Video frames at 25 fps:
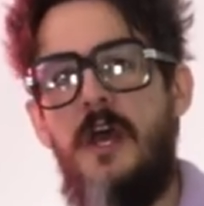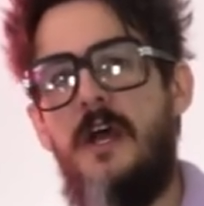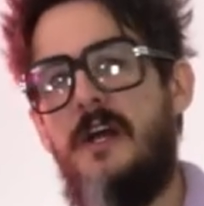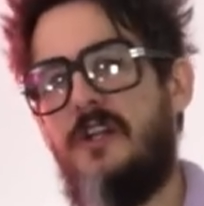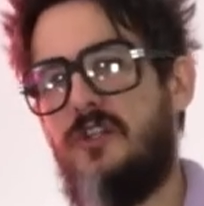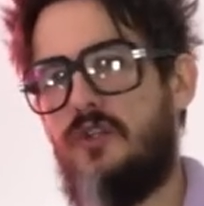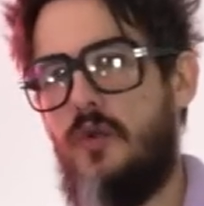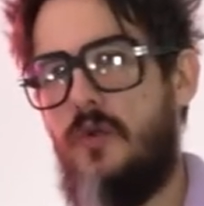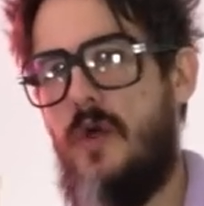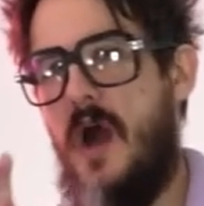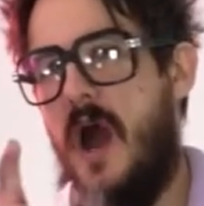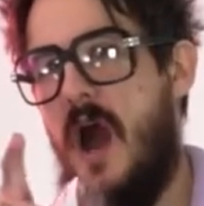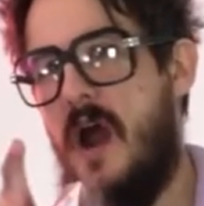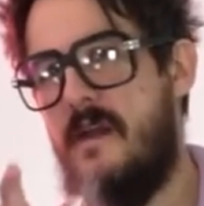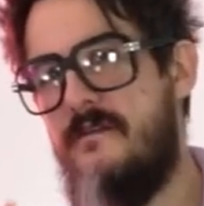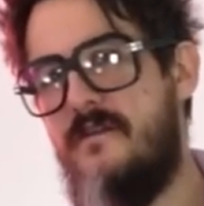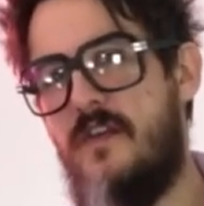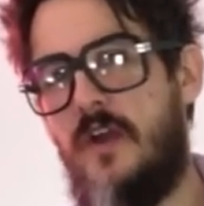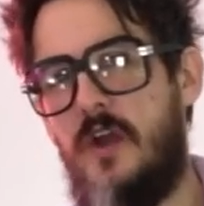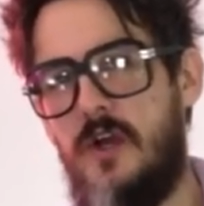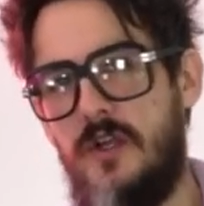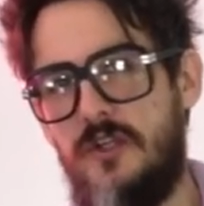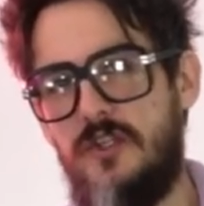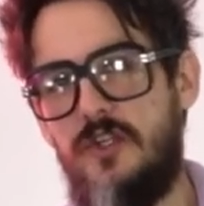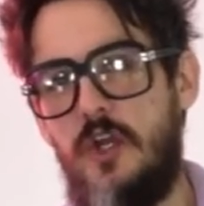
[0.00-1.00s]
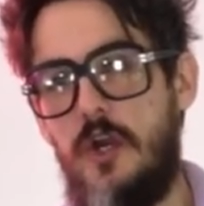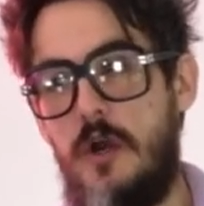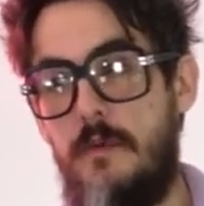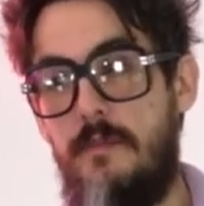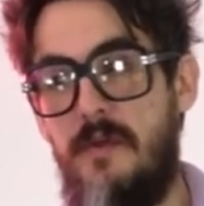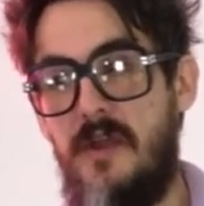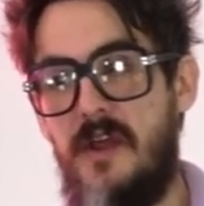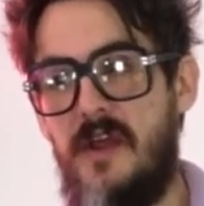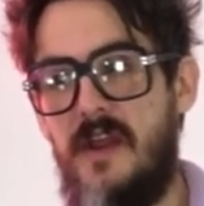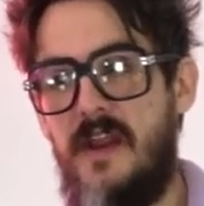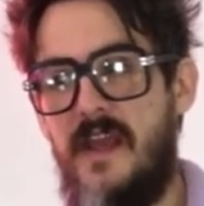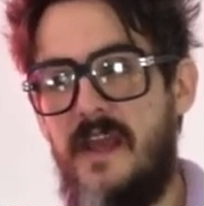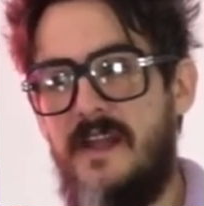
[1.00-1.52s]
So the advocate's going to be
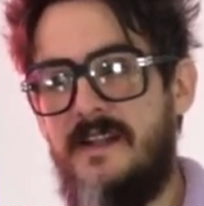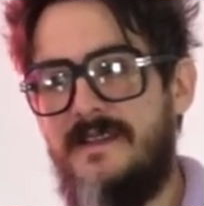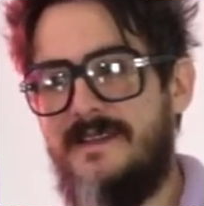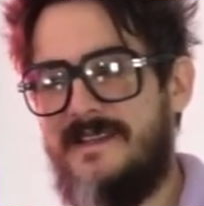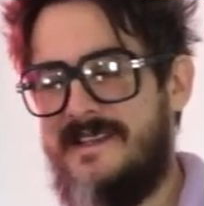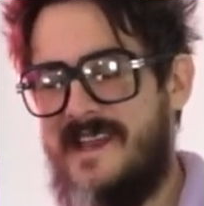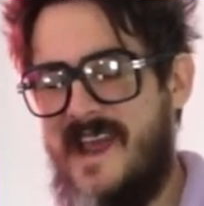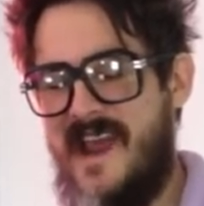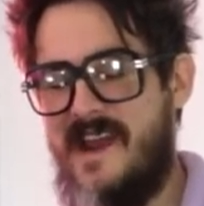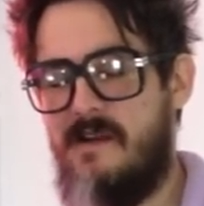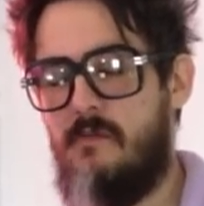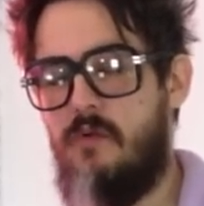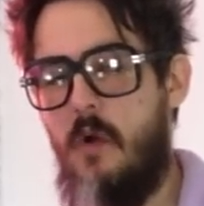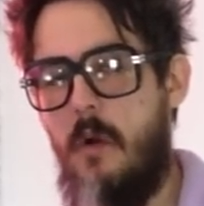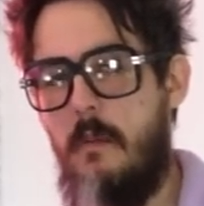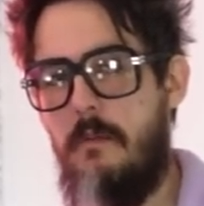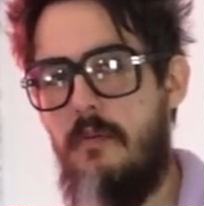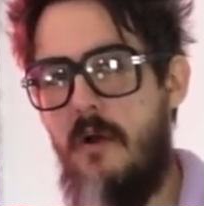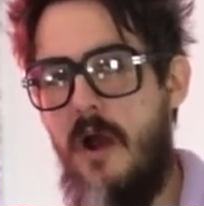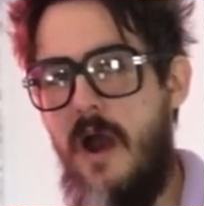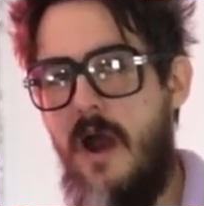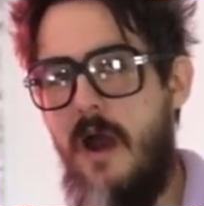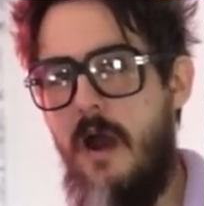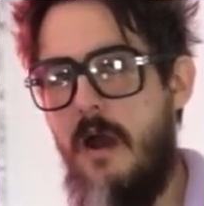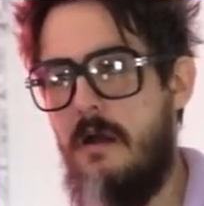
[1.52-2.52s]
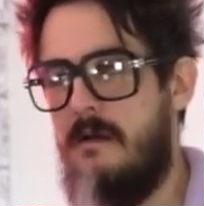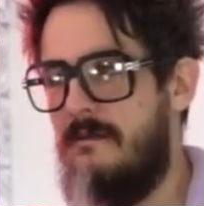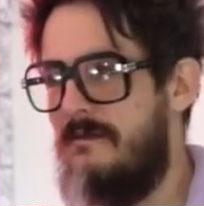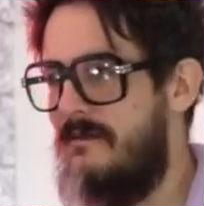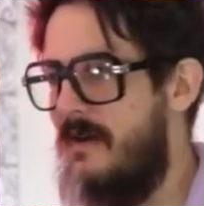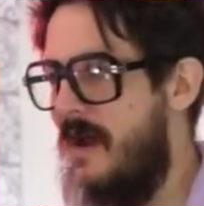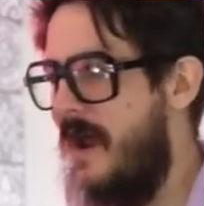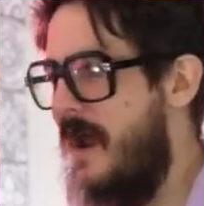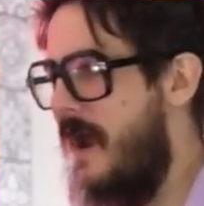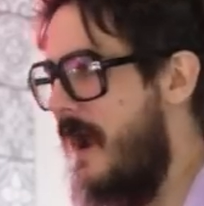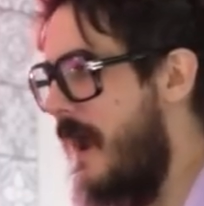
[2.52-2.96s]
an integral part of